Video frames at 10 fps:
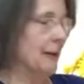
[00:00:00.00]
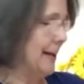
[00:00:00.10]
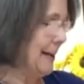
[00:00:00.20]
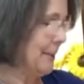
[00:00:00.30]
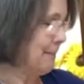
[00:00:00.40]

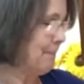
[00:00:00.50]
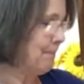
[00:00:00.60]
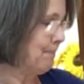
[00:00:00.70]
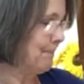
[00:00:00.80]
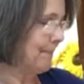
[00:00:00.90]

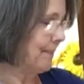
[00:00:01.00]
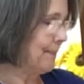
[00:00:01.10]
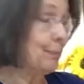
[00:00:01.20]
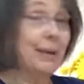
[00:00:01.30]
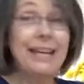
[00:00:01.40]

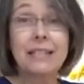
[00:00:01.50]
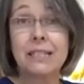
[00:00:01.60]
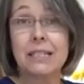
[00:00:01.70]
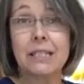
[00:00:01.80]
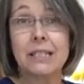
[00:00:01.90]

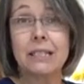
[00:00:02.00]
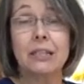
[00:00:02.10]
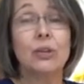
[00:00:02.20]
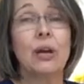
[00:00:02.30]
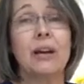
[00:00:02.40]
Beans,
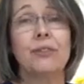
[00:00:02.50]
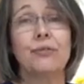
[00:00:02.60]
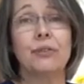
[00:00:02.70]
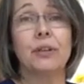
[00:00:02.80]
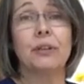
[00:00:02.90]
you
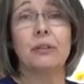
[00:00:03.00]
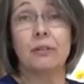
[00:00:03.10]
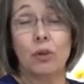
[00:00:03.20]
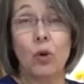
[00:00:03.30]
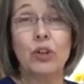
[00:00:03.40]
have
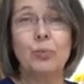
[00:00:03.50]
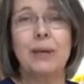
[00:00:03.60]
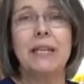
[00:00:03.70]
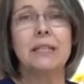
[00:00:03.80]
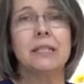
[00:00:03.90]
cooked
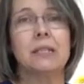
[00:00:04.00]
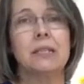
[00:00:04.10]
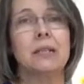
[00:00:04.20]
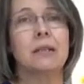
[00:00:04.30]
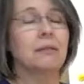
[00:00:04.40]

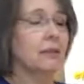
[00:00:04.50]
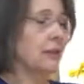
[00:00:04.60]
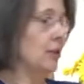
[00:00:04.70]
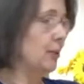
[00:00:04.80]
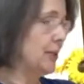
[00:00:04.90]
beans.
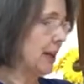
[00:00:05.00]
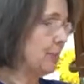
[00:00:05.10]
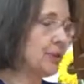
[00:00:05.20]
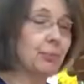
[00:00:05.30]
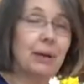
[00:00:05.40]
You
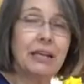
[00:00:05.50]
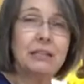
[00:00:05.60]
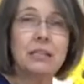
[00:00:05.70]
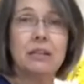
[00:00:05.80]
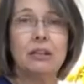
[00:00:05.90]
dump them in
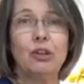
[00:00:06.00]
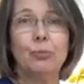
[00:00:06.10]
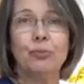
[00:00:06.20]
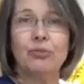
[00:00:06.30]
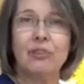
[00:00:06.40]
here, you
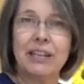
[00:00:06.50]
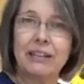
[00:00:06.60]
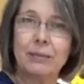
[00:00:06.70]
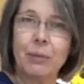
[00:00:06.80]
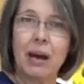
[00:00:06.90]
puree
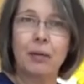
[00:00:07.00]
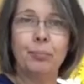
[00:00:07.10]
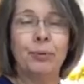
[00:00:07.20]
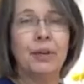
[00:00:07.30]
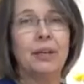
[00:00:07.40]
them
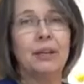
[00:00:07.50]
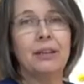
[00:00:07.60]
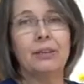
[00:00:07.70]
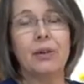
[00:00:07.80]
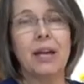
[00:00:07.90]
up,
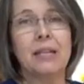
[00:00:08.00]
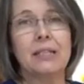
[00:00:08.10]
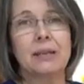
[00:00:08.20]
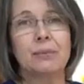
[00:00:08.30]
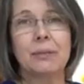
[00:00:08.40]
you add
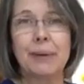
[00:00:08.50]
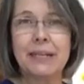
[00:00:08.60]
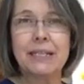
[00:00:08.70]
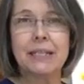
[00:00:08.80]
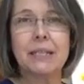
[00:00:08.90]
some
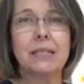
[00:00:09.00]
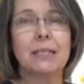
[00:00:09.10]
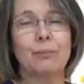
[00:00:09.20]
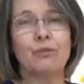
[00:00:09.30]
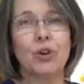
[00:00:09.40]
spices,
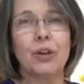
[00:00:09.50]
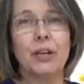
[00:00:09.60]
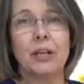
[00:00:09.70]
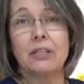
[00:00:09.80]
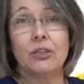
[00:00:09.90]
some water,
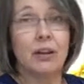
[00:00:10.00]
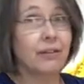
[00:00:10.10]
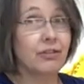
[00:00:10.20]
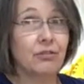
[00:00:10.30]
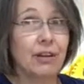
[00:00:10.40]
and you
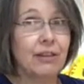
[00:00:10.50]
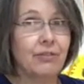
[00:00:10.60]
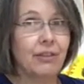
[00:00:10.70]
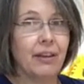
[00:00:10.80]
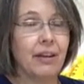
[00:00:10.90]
have a
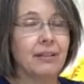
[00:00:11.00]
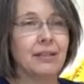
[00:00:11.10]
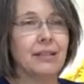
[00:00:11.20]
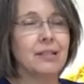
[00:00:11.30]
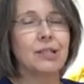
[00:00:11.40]
gravy there.
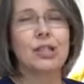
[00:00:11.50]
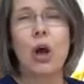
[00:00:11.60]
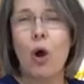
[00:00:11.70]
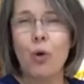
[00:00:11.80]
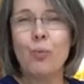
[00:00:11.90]
There's
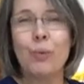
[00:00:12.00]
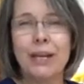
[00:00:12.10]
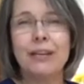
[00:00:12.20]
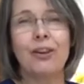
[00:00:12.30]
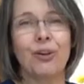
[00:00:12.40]
so
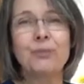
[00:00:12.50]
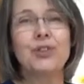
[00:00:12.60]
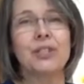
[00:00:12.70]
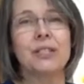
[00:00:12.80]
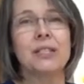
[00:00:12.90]
many
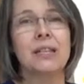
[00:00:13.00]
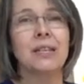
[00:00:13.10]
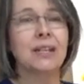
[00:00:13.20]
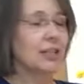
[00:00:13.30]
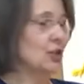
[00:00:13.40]
options
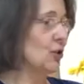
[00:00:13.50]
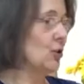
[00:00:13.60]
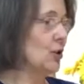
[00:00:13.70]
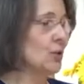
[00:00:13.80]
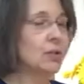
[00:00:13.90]
to
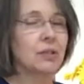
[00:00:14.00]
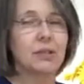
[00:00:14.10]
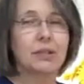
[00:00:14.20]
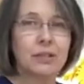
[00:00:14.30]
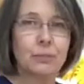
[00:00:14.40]
use
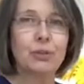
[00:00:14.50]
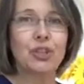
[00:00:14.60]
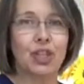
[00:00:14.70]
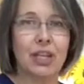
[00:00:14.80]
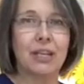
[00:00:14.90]
this
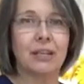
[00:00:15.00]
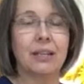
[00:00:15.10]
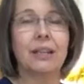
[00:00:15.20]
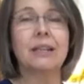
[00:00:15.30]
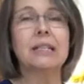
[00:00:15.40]
machine.
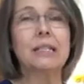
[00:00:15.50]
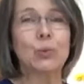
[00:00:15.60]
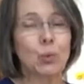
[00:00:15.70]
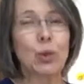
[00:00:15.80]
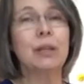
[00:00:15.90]
It is
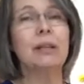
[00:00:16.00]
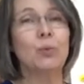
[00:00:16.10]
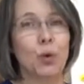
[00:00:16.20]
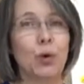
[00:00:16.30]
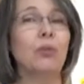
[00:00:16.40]
really
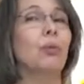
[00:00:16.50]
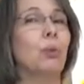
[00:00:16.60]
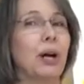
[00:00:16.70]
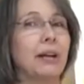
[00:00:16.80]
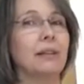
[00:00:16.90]

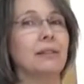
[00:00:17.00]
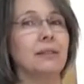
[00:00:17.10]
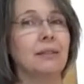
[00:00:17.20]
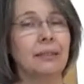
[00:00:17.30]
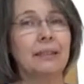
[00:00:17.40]
worthwhile.
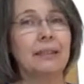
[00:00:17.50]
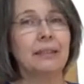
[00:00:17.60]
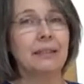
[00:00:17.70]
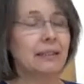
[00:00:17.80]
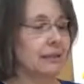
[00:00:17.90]

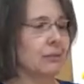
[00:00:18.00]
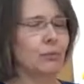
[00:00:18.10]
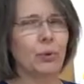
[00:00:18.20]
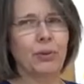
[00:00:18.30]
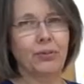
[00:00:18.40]

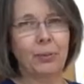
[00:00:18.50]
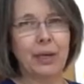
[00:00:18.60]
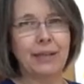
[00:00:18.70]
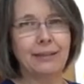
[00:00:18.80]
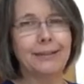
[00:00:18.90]

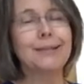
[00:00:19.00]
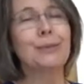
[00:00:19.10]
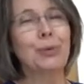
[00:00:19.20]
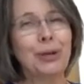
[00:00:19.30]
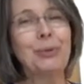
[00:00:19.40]
It's
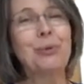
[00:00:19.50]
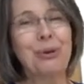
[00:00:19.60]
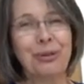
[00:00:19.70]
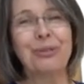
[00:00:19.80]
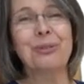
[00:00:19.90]
really
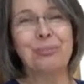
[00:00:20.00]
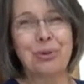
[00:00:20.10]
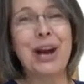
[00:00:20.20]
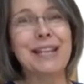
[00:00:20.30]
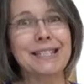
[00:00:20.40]
worth the
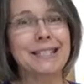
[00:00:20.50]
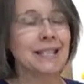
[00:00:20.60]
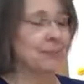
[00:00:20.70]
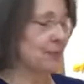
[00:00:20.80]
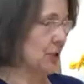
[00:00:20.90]
price.
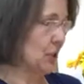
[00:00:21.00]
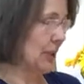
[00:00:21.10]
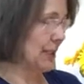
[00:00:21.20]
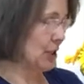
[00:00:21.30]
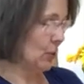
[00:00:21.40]
So
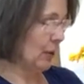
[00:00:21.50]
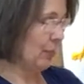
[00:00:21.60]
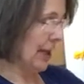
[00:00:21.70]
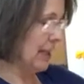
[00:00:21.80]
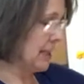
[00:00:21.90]
let's do the
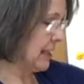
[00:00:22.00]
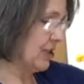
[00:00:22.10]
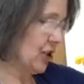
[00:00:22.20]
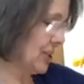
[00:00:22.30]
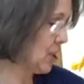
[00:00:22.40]
paste. I
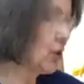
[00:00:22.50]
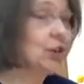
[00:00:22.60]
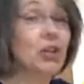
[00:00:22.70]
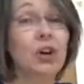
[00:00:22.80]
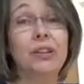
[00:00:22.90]
just turn
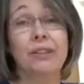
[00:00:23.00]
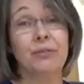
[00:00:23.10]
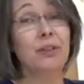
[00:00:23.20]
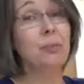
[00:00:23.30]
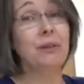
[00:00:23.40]
it on.
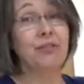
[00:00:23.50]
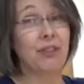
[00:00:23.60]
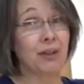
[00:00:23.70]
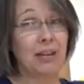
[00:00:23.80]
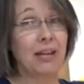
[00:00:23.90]
It will be
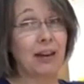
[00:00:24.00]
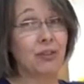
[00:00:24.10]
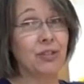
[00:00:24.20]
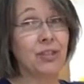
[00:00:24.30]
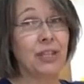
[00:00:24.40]
very
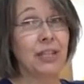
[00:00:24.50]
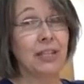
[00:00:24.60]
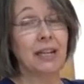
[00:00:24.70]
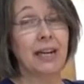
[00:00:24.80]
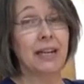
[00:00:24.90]
loud.
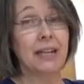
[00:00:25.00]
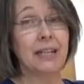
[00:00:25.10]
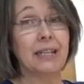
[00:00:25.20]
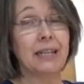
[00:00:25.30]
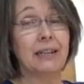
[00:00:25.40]

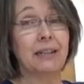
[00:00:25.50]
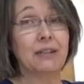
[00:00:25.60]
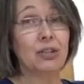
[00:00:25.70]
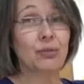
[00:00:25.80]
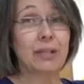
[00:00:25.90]

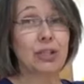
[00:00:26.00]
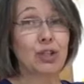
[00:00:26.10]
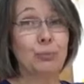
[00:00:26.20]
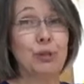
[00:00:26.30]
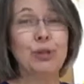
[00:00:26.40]
I try
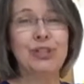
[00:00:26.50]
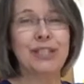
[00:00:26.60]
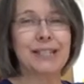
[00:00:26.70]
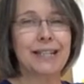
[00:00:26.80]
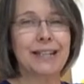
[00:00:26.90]
to mute
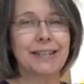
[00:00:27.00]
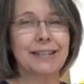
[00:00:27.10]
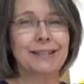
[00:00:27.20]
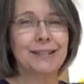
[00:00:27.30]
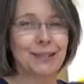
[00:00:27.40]
this
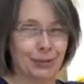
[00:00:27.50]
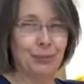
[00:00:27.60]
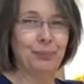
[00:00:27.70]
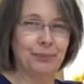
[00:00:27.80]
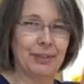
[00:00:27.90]
later,
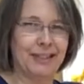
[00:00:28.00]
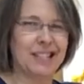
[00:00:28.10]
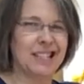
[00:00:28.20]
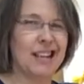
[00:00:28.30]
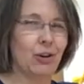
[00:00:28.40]
so
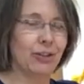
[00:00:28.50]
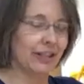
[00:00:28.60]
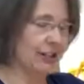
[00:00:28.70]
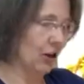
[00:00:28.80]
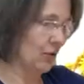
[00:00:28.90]
let's see how
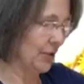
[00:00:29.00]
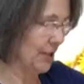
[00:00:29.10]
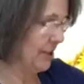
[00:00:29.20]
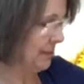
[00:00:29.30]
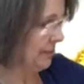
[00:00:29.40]
that goes.